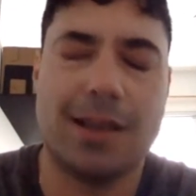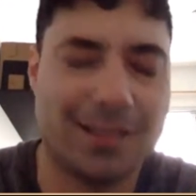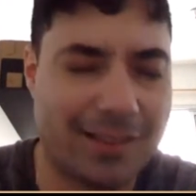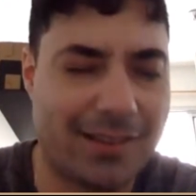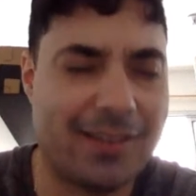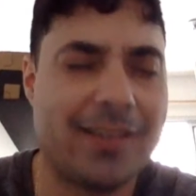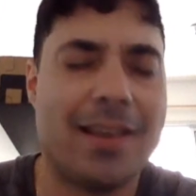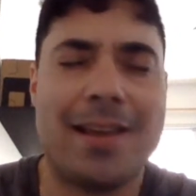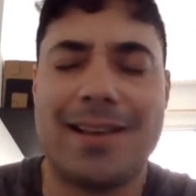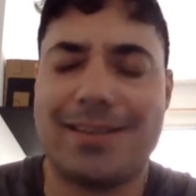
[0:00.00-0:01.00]
Yes.
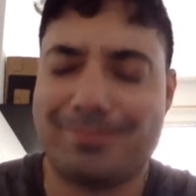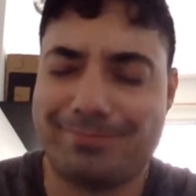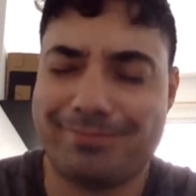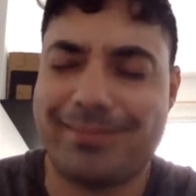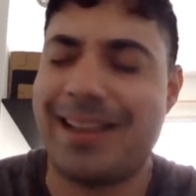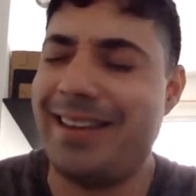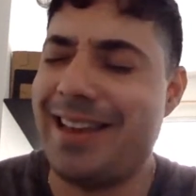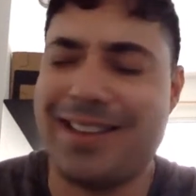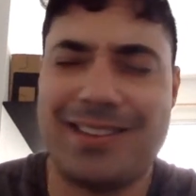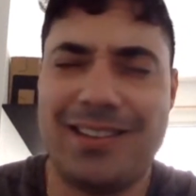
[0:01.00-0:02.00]

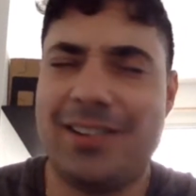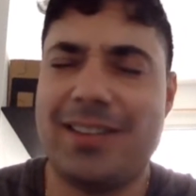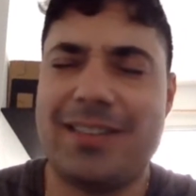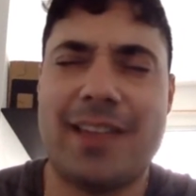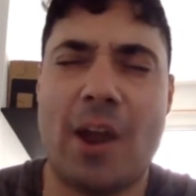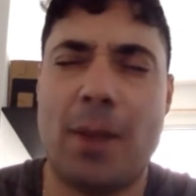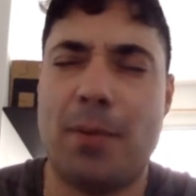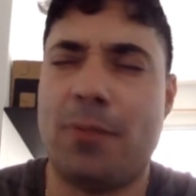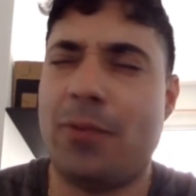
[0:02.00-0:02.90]
Yes, teacher, it's terrible.